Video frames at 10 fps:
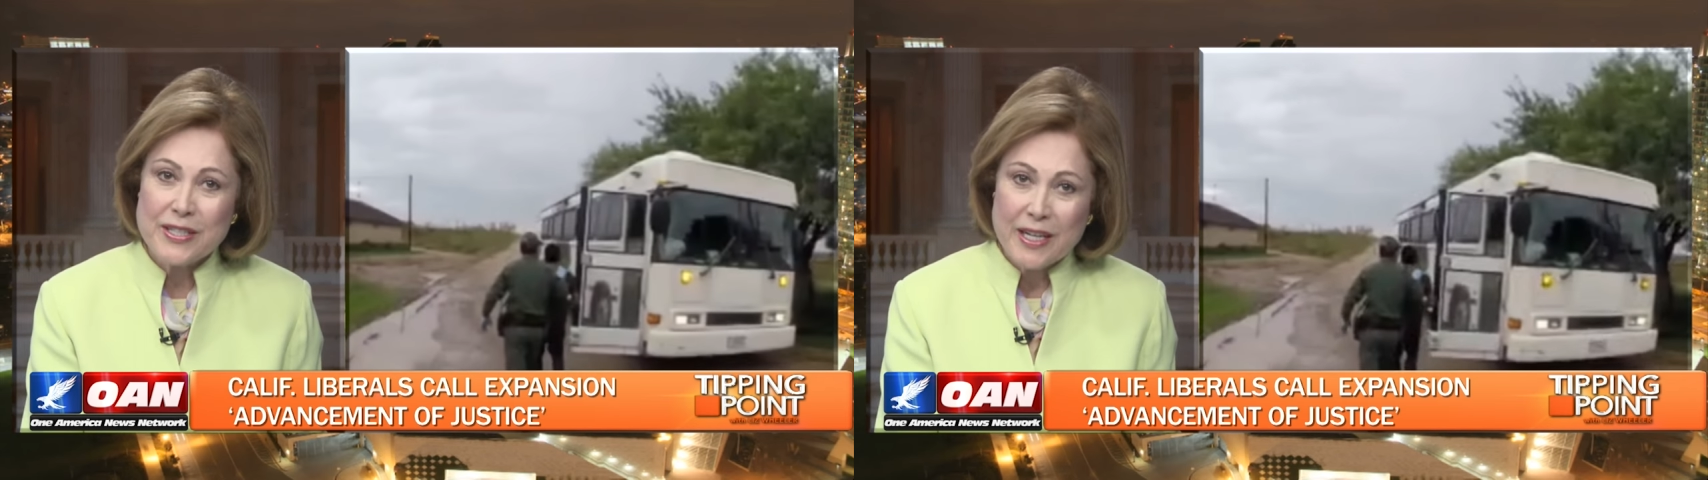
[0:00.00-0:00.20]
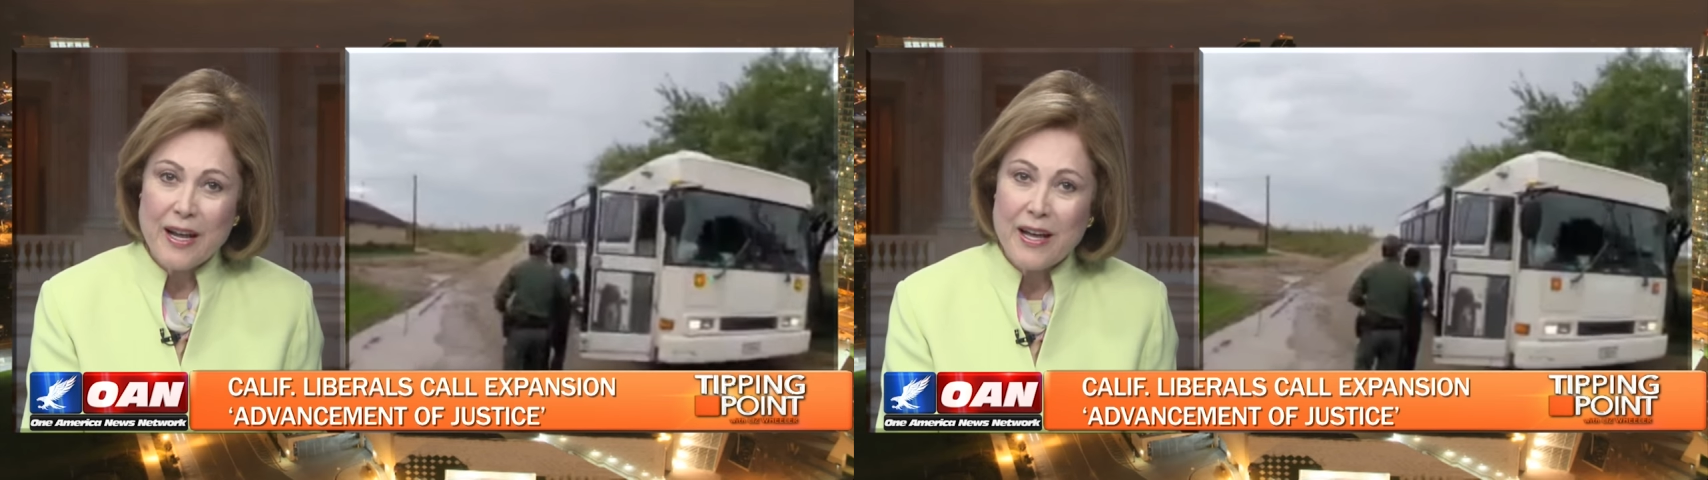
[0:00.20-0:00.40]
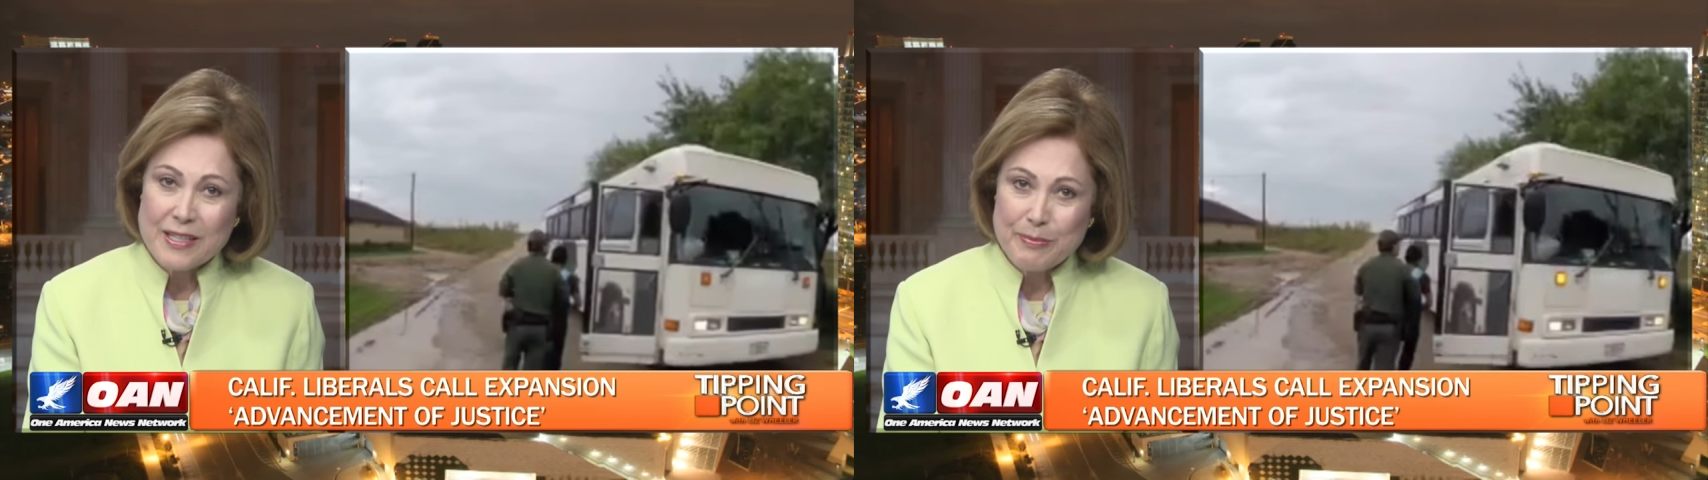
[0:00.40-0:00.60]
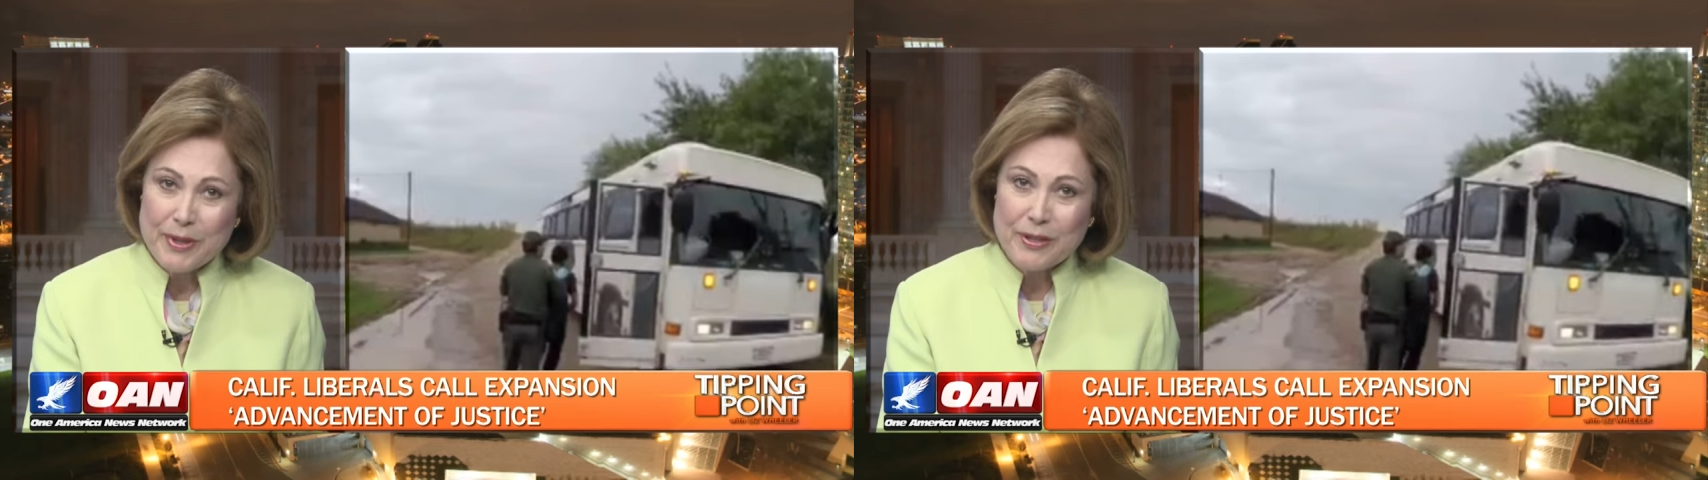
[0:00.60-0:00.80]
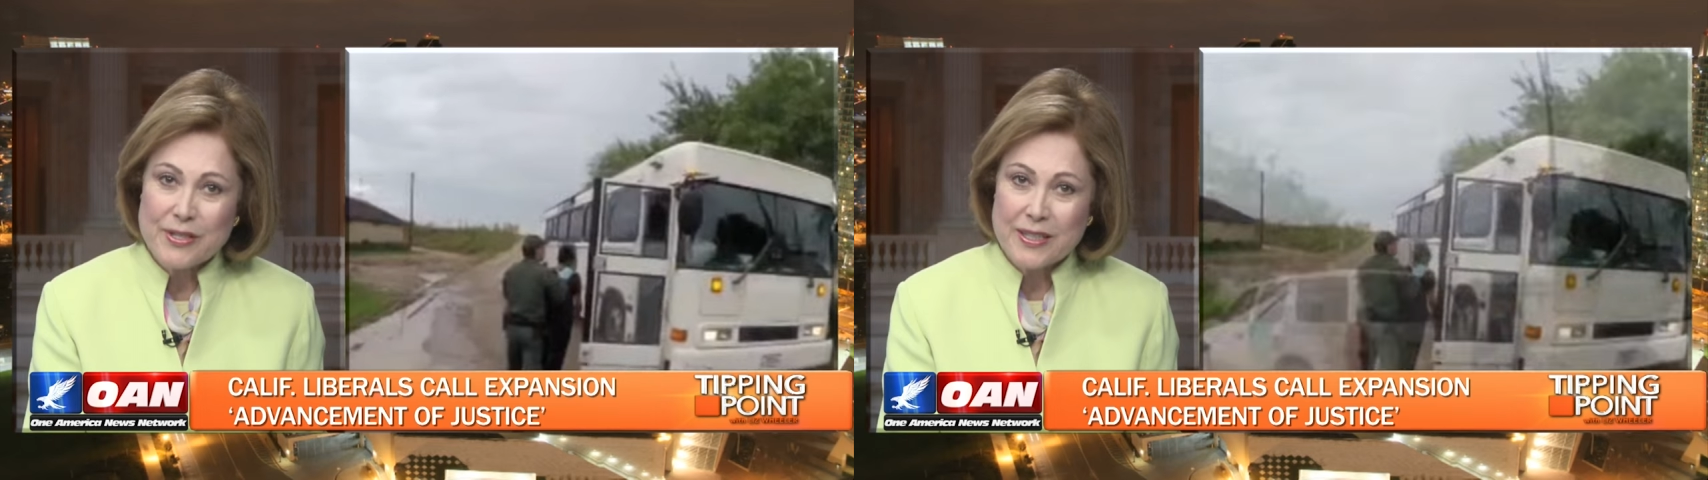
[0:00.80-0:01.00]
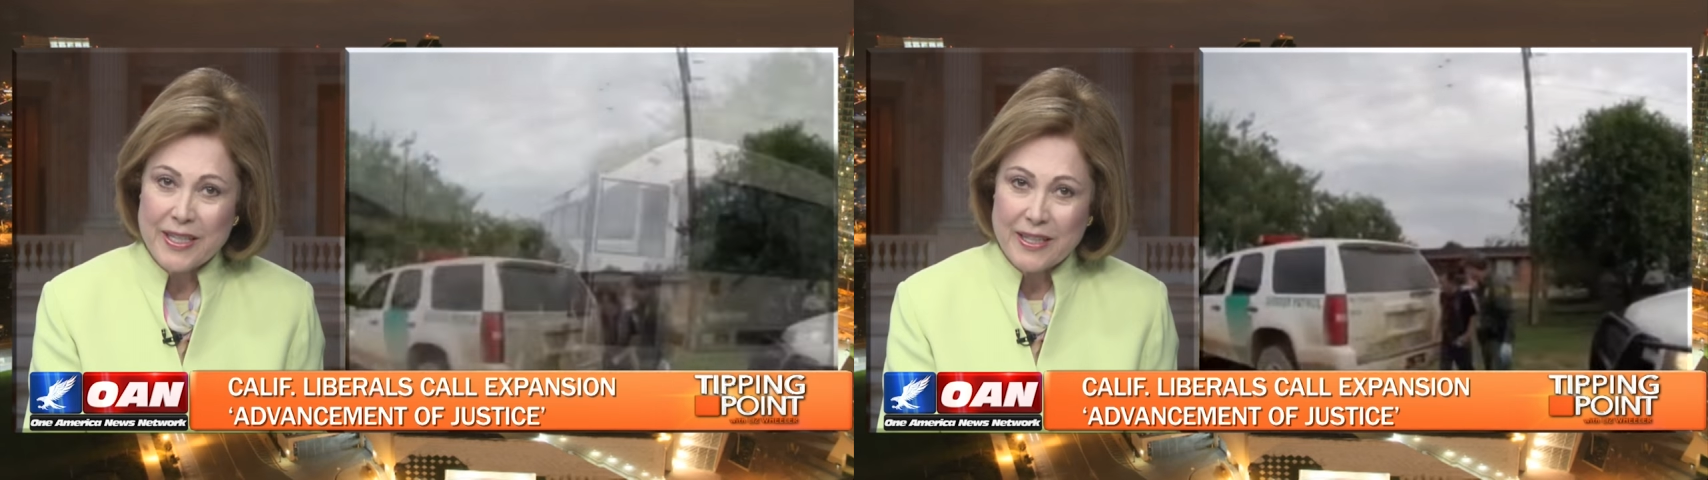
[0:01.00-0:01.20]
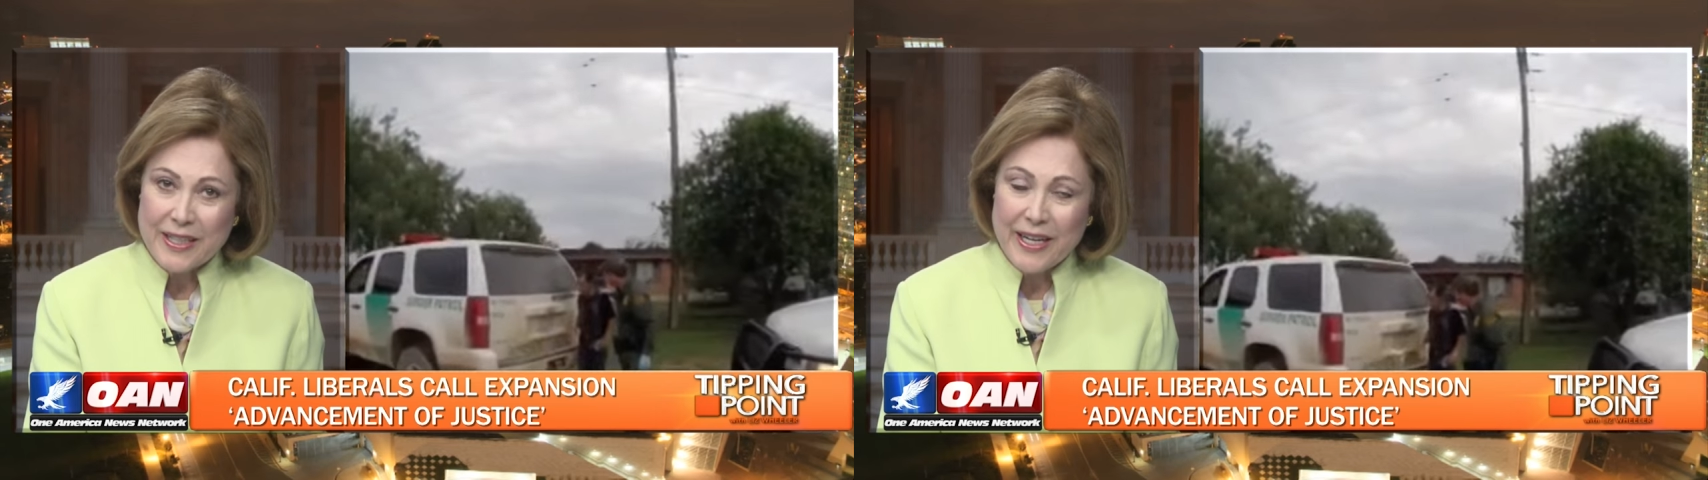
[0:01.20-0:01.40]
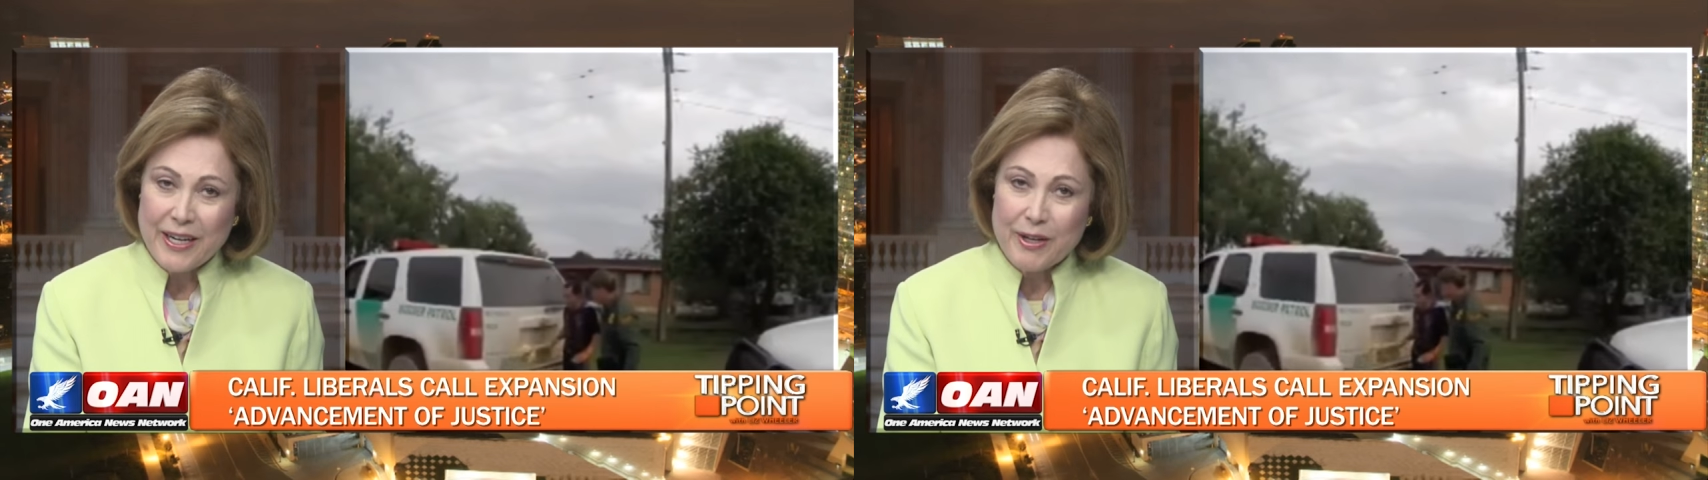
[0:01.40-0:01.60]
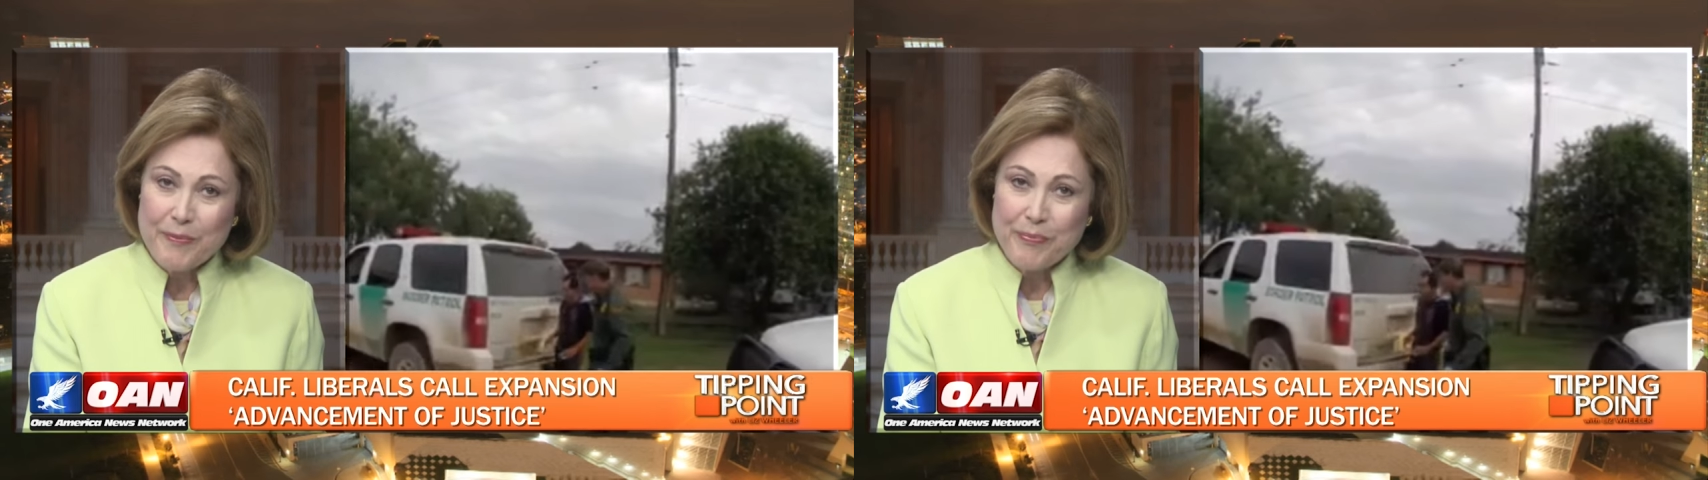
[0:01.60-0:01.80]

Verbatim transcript: and hospitals to get care.